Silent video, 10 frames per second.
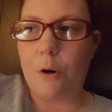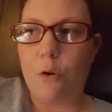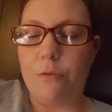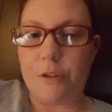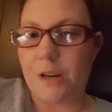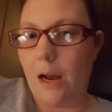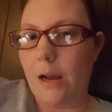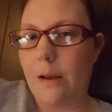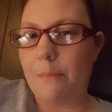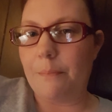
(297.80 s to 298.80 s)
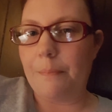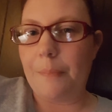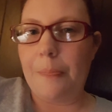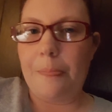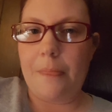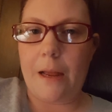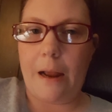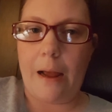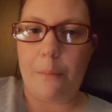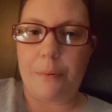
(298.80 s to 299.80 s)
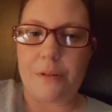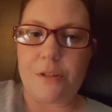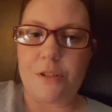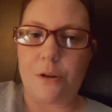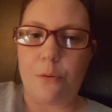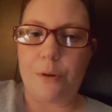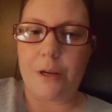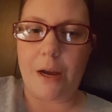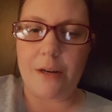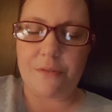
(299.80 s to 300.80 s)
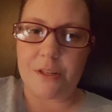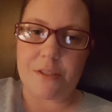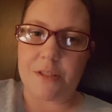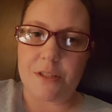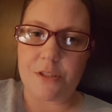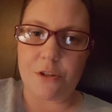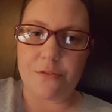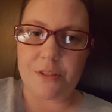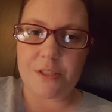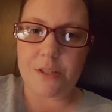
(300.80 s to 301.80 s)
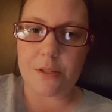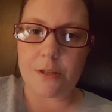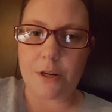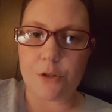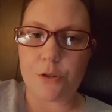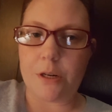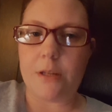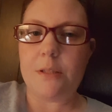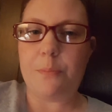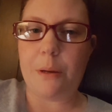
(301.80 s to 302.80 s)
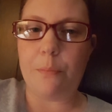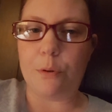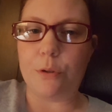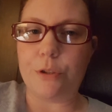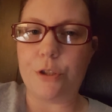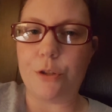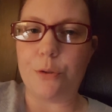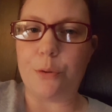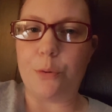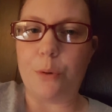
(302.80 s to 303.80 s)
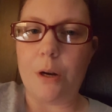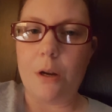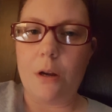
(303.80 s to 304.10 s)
over time. that happened. So it kind of does a disservice to the country and its people to